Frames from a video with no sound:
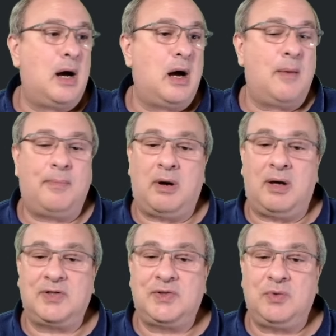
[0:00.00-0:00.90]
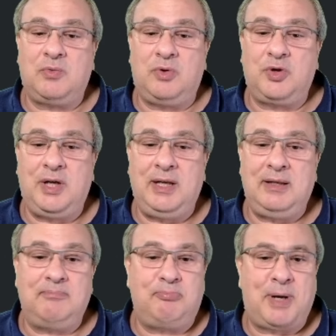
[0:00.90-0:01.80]
I'm also
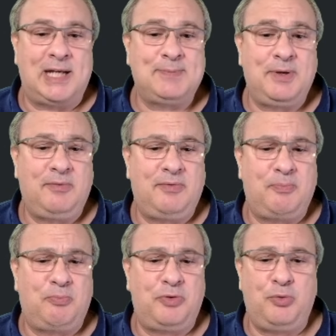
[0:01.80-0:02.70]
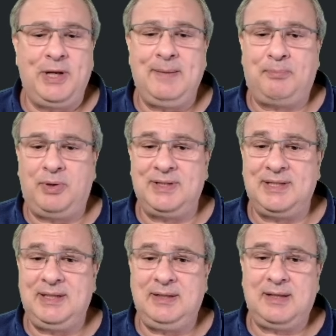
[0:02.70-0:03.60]
looking possibly 3D
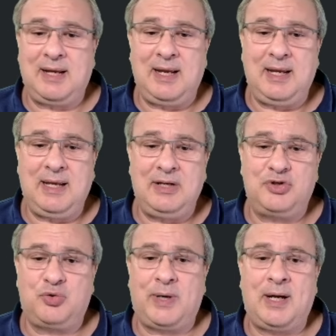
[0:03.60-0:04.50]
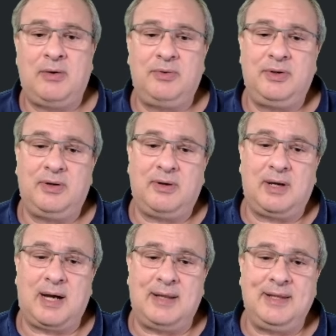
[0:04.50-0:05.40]
printing a shroud
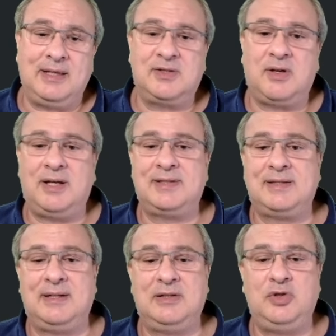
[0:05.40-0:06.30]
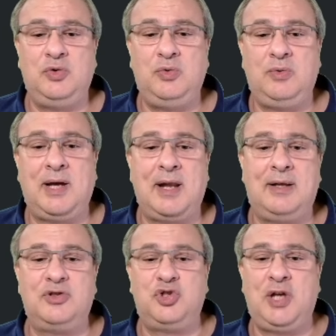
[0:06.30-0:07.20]
on the exhaust to kind
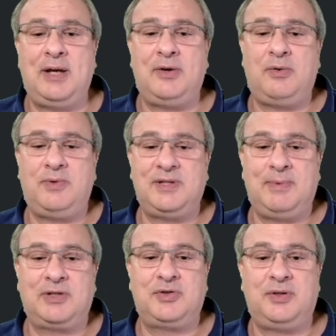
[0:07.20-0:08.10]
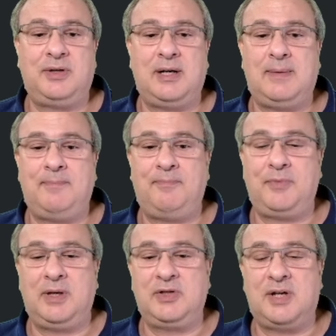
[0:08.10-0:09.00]
of channel with some extra
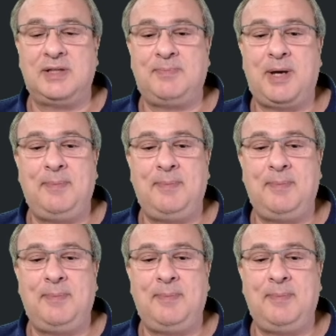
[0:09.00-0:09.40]
exhaust pipe